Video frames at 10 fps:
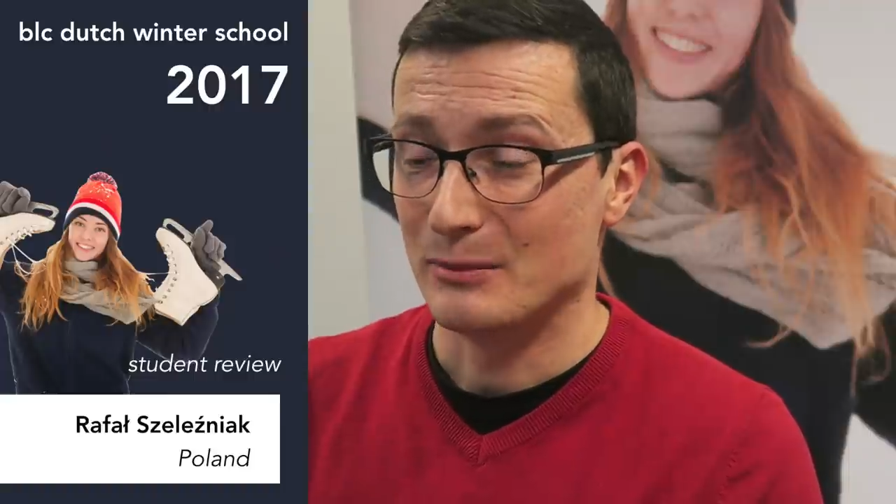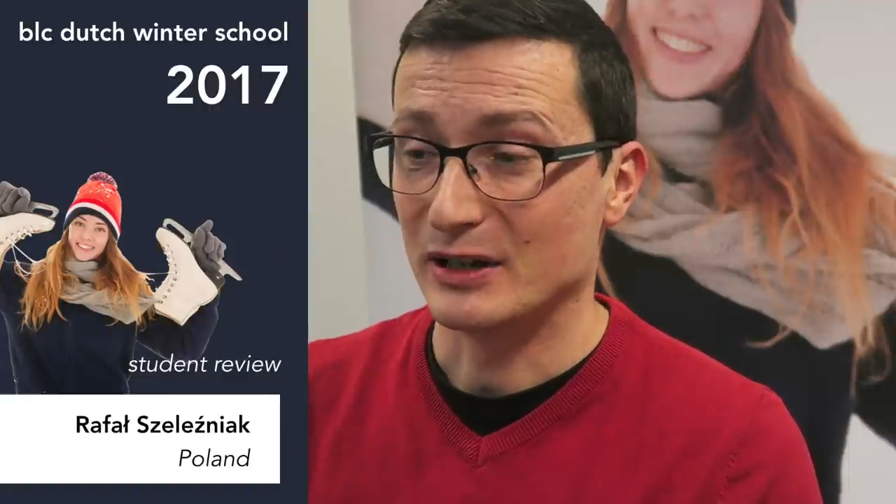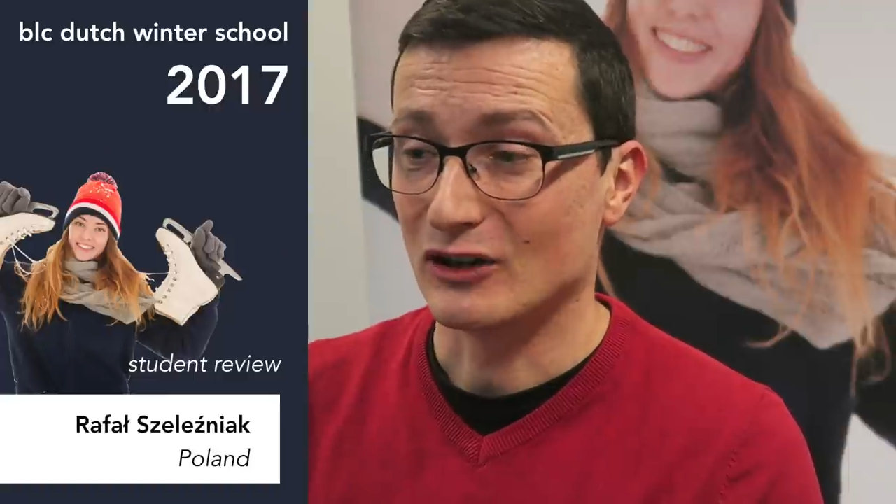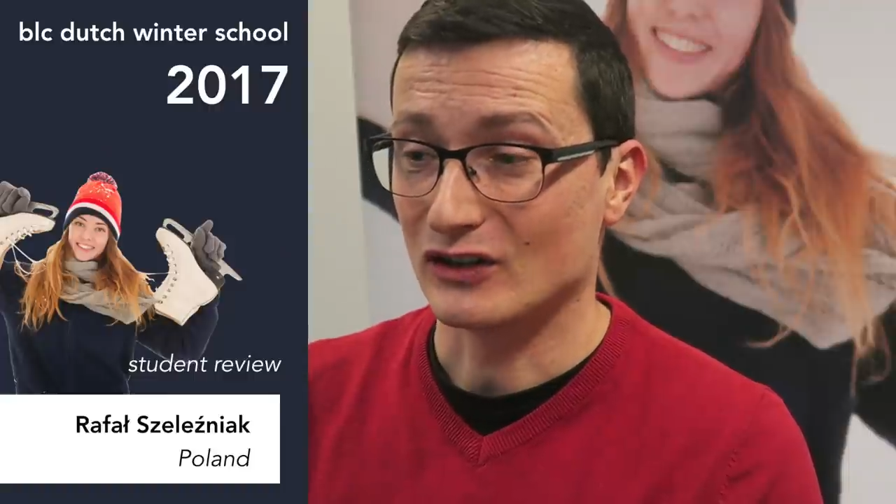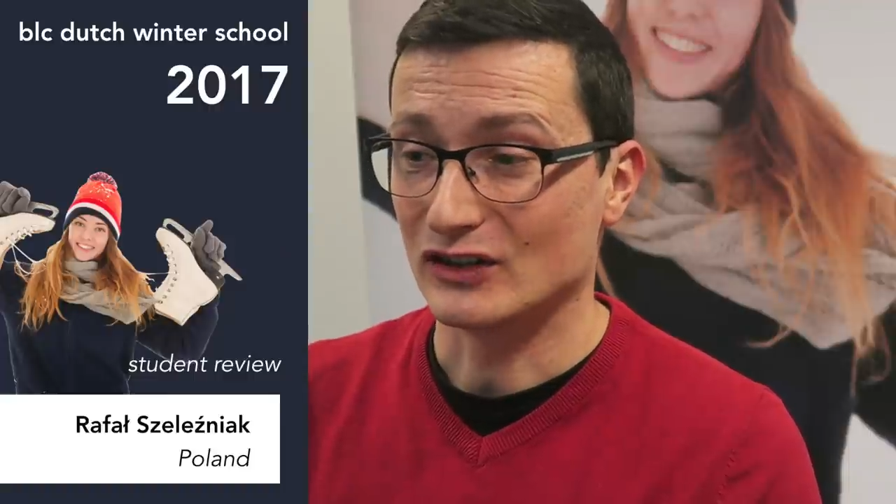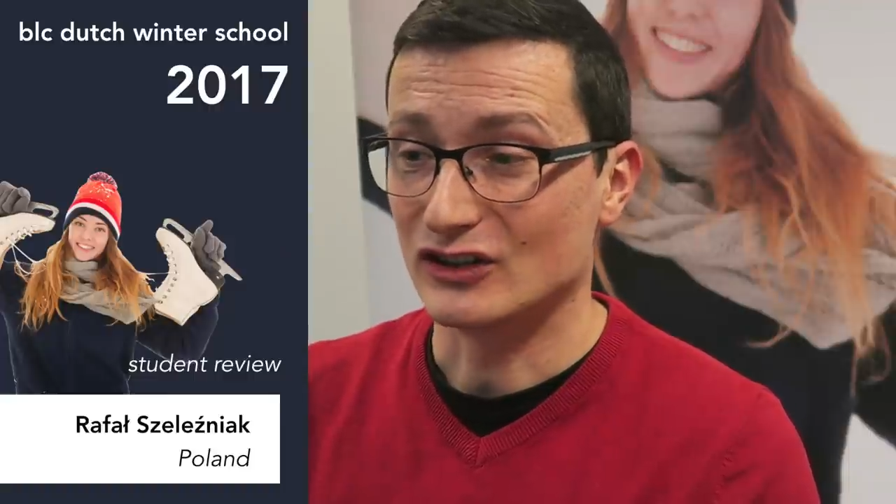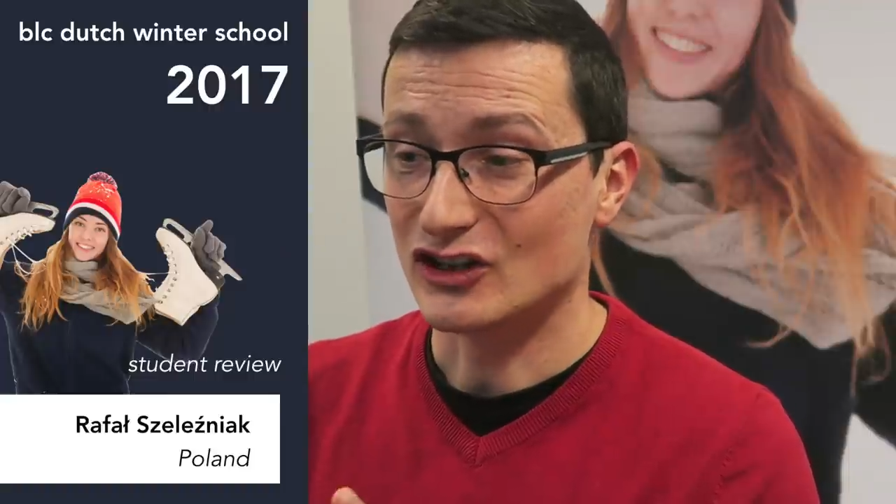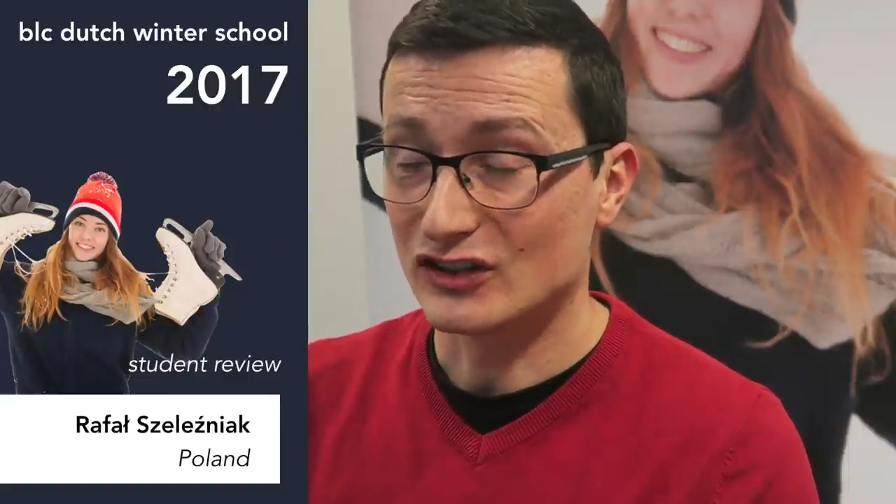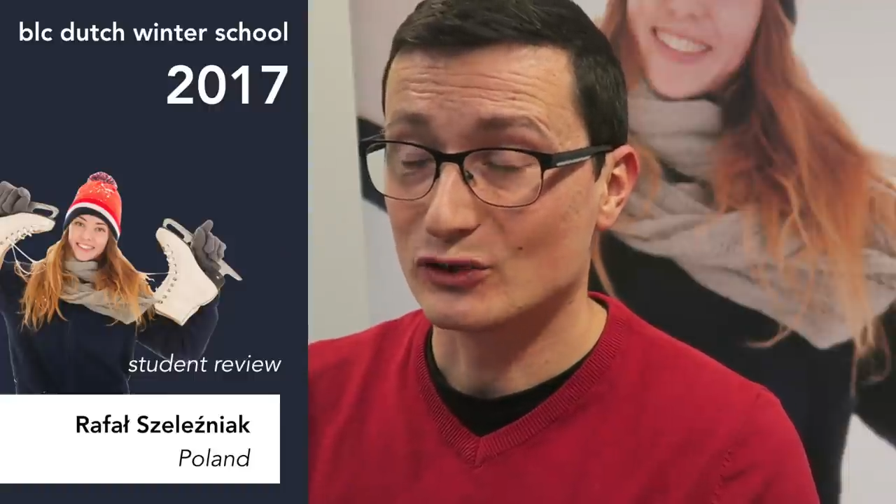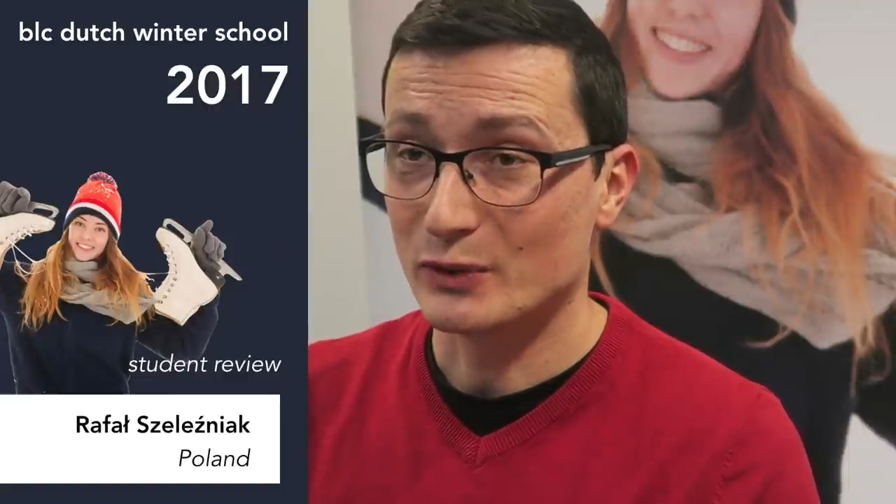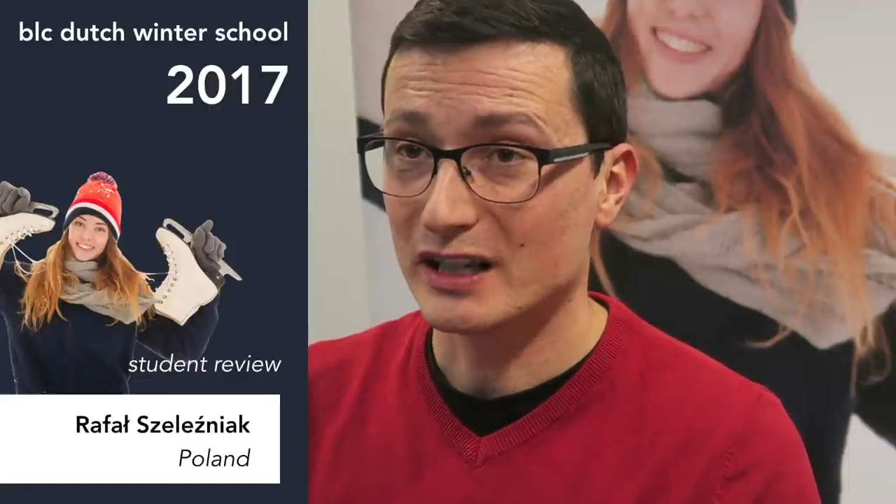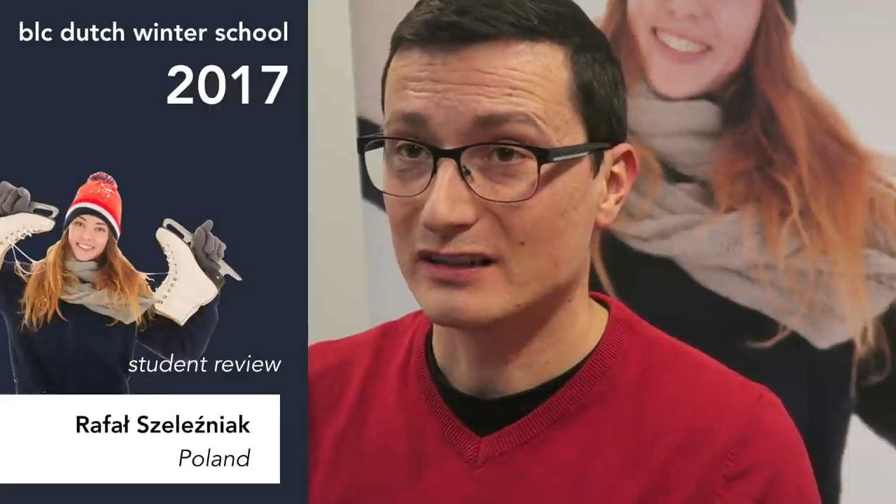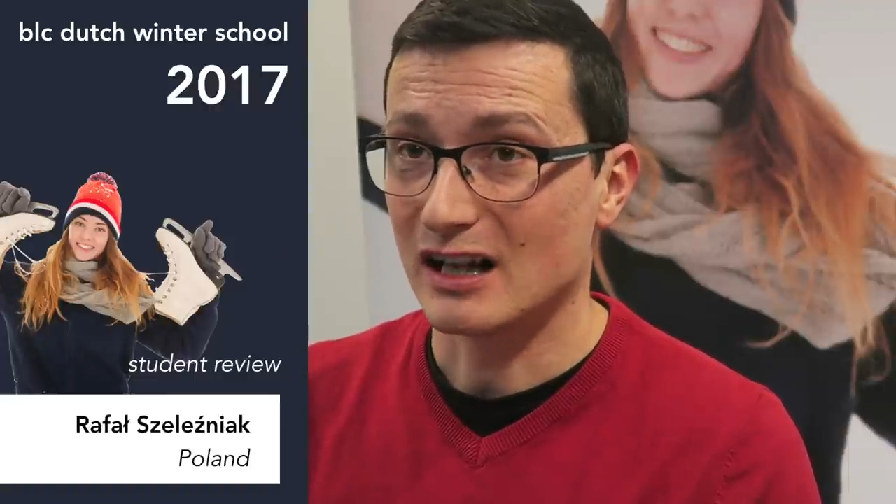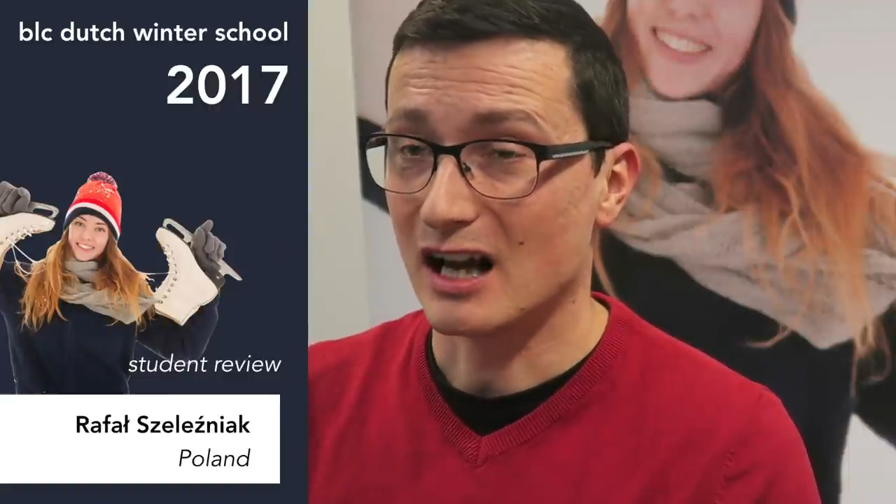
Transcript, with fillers: because in just two weeks